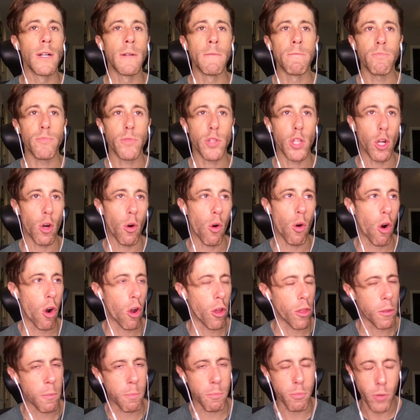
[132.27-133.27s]
you know, are on
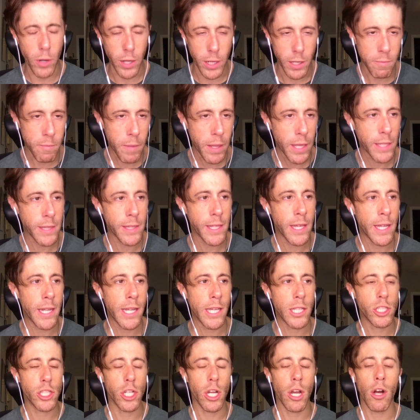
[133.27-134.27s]
the brink of making the
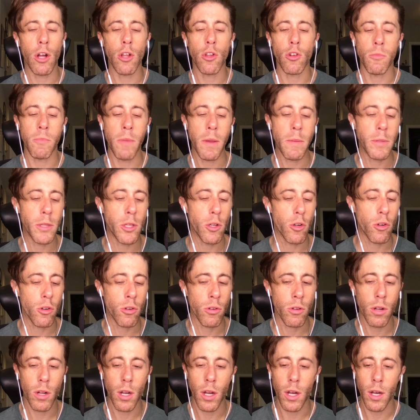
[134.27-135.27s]
NHL, or maybe they're
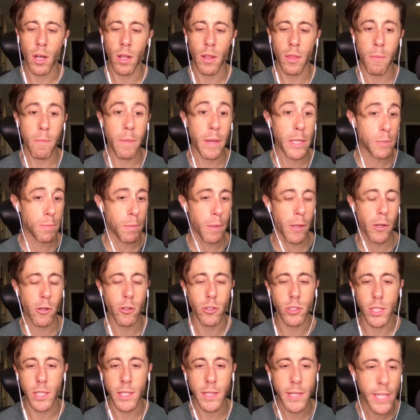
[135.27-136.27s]
the best players
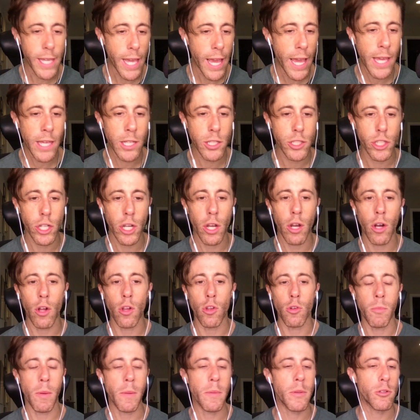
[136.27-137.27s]
in the AHL, or
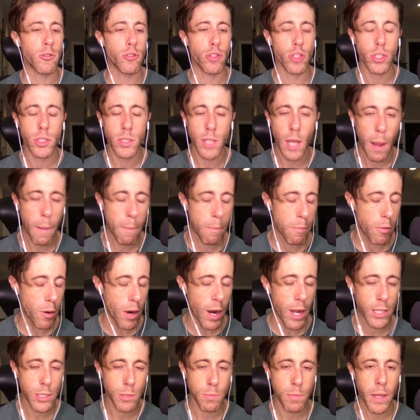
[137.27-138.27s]
maybe they're just top
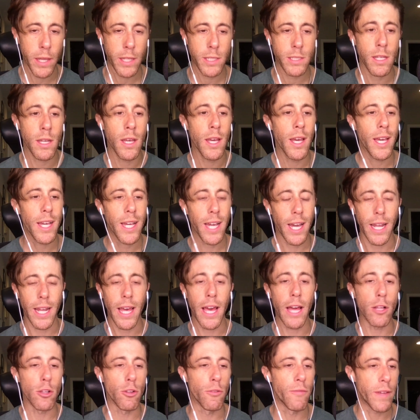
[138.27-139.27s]
prospects, kind of
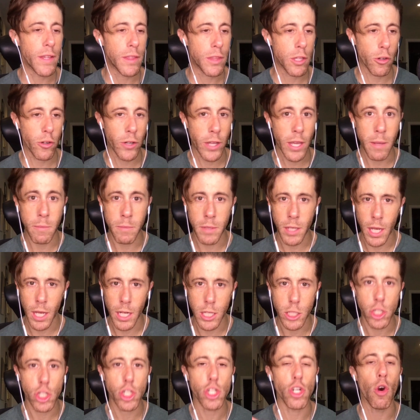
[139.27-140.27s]
elevate their game to kind
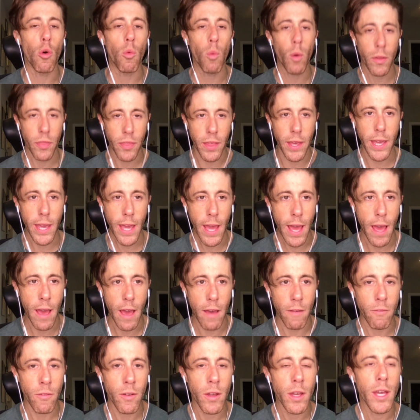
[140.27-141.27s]
of show what they
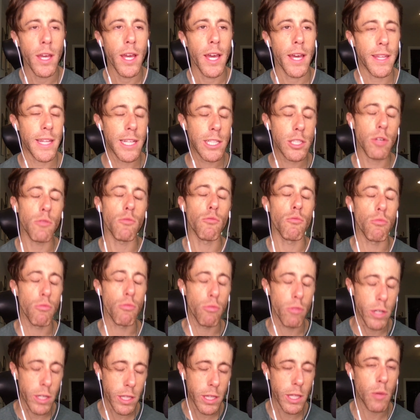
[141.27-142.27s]
have. And that's
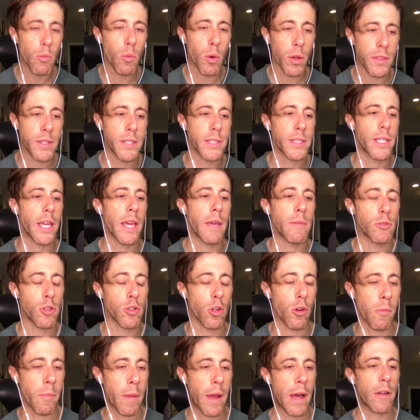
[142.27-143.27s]
really what these games are
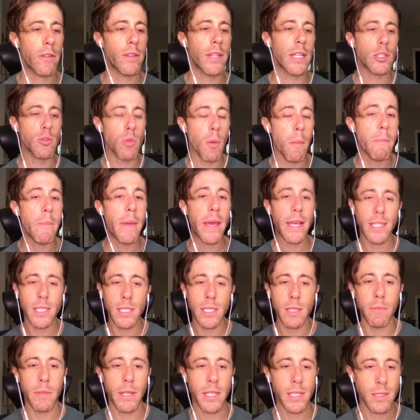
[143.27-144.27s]
about. And that's what makes
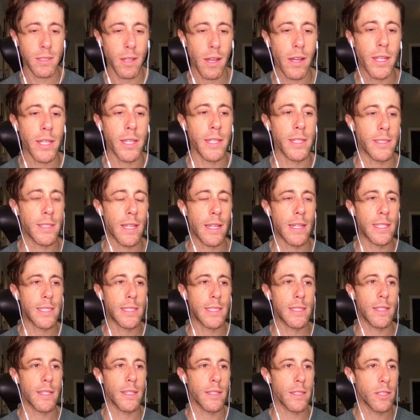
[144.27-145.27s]
them exciting, is that it's,
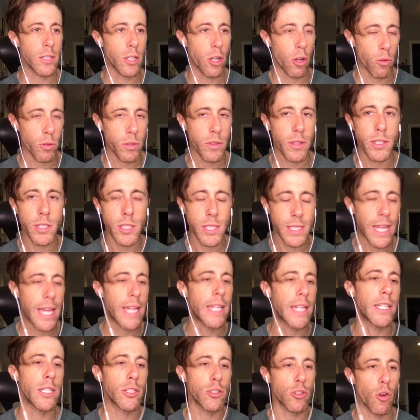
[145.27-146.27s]
you know, the
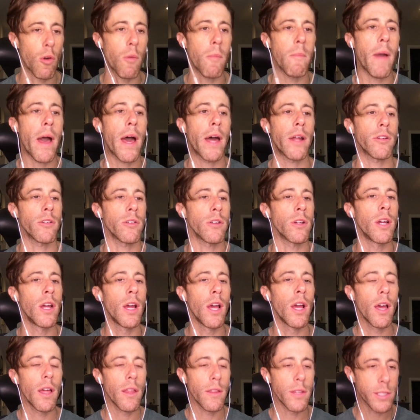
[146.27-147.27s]
standings don't matter.
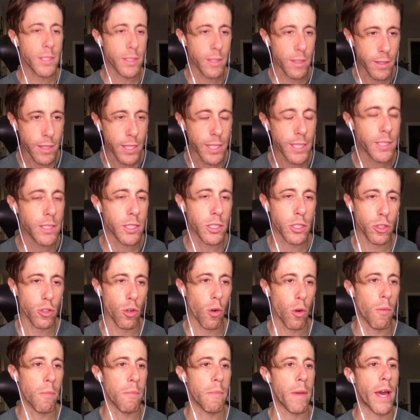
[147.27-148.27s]
The statistics
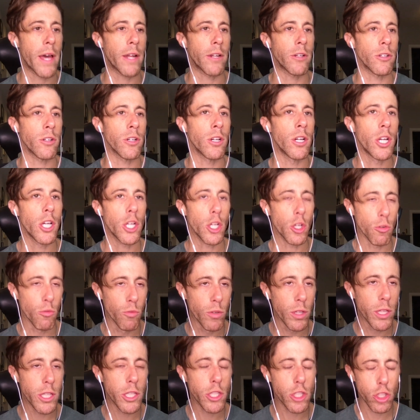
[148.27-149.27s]
don't matter. You're
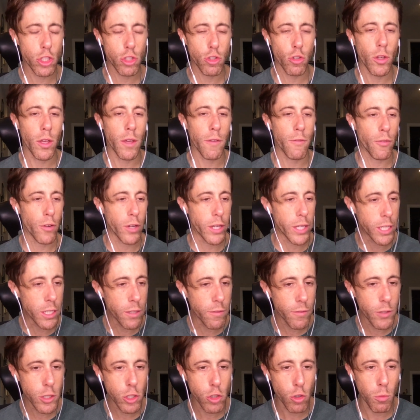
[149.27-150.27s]
really just looking for
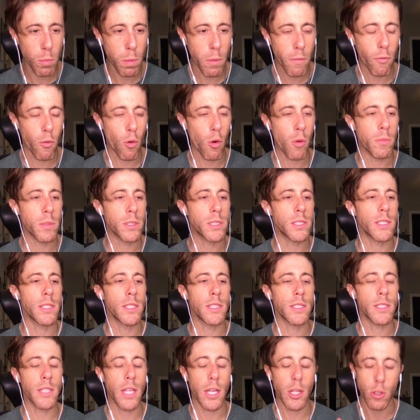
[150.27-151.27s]
individual
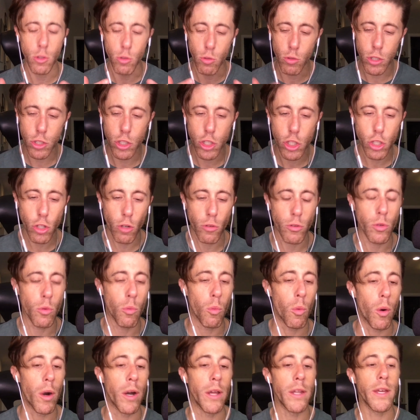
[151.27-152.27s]
performances and who can show you
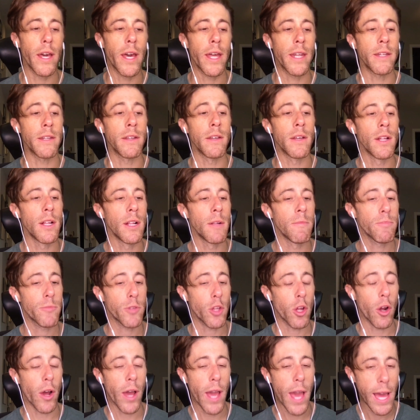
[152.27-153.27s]
what. And, you
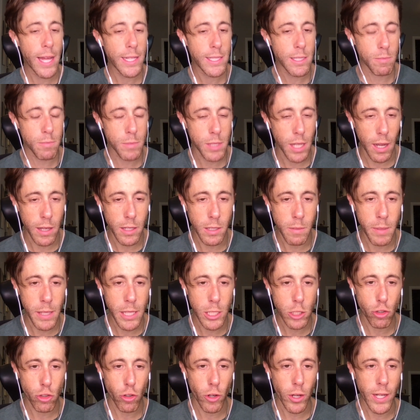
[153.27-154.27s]
know, I had some time to be at
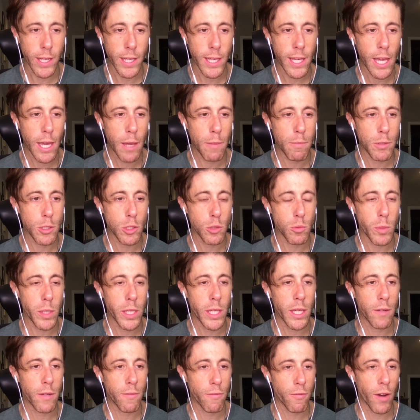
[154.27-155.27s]
training camp this
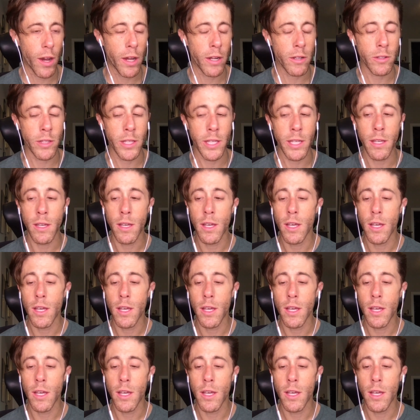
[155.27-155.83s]
weekend finally.